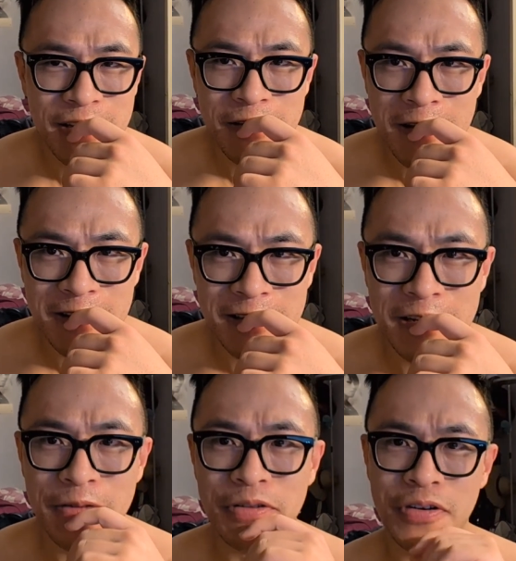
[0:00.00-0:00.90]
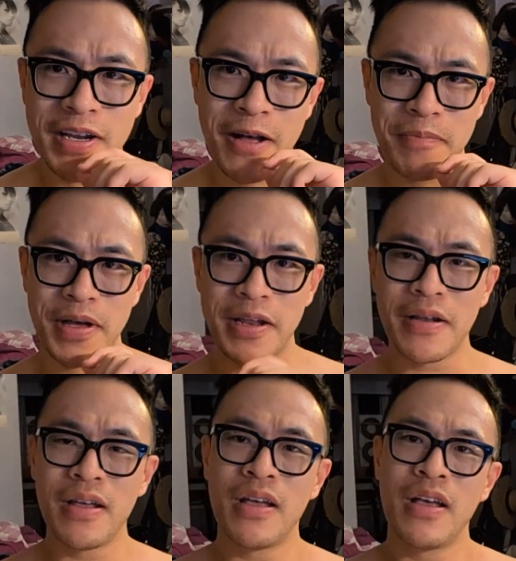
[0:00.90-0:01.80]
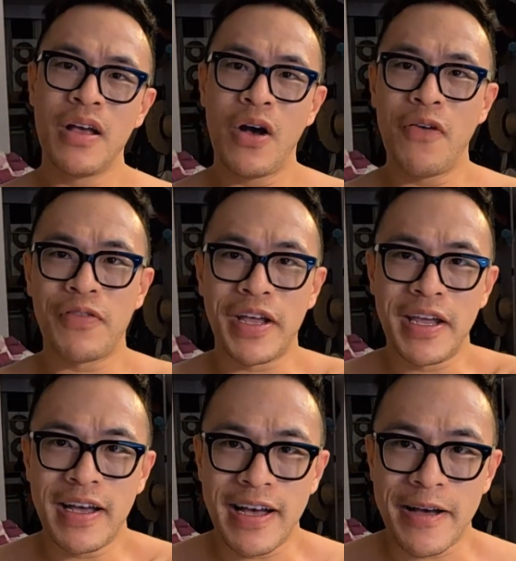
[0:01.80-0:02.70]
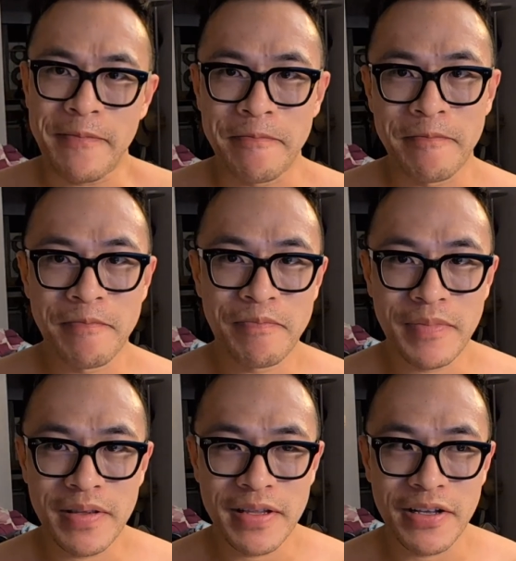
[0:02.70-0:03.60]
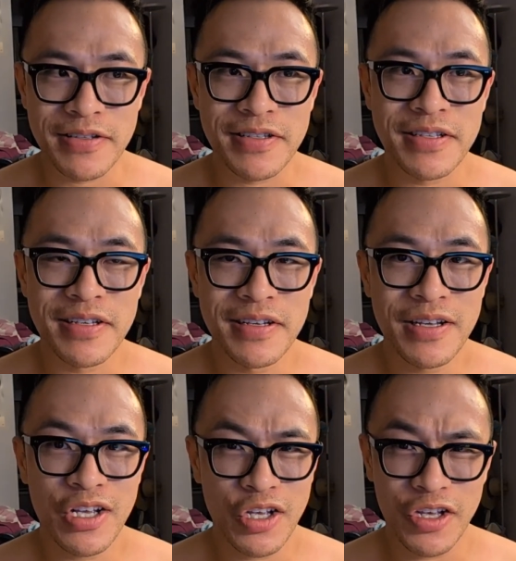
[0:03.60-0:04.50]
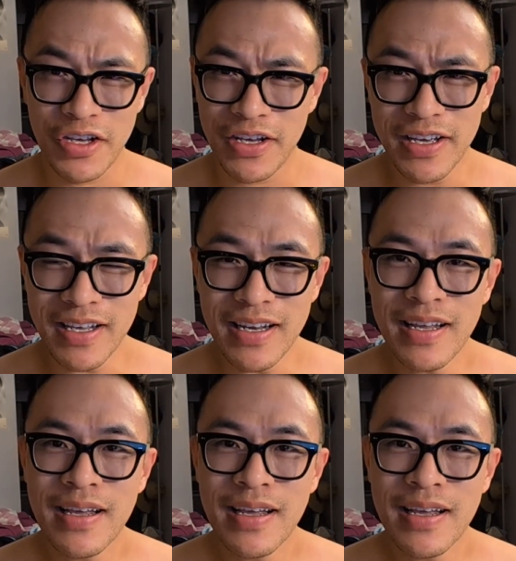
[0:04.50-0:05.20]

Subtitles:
So I don't know how it's gonna turn out, but hopefully, looks good.